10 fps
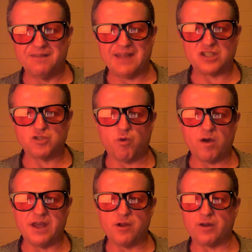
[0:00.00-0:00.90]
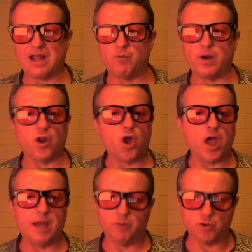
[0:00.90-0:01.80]
That's why they're not a
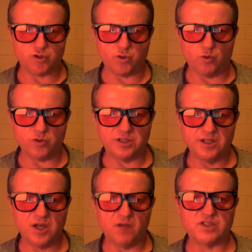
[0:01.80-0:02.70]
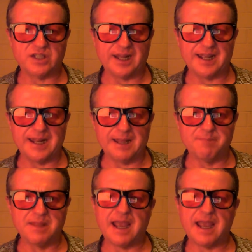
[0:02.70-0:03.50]
reliable source of selenium.